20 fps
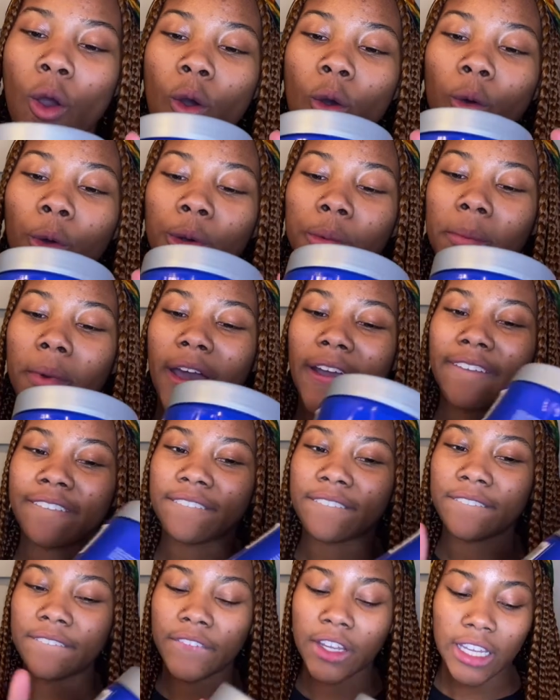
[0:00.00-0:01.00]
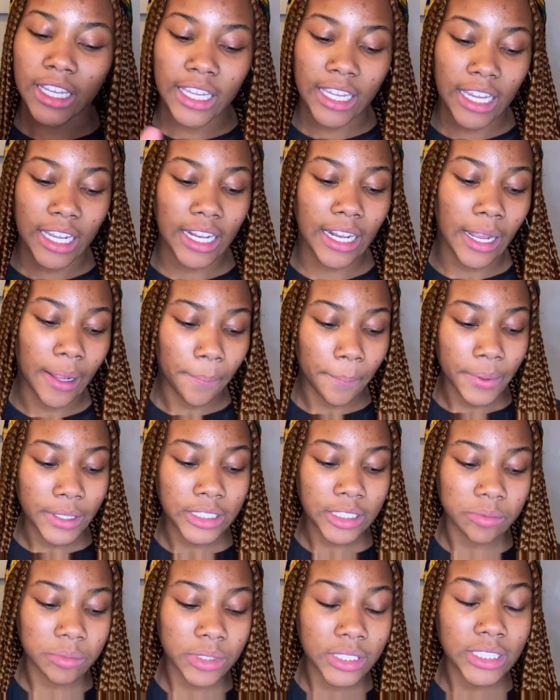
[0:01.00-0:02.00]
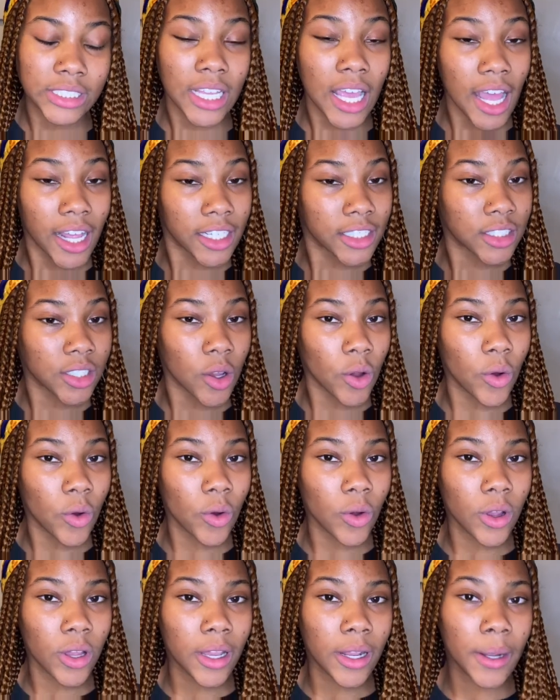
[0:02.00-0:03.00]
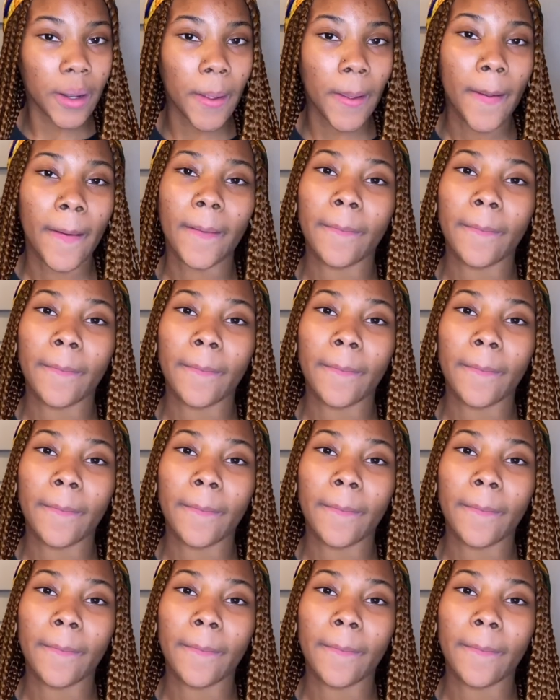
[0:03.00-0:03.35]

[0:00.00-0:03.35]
on my feet and put some socks on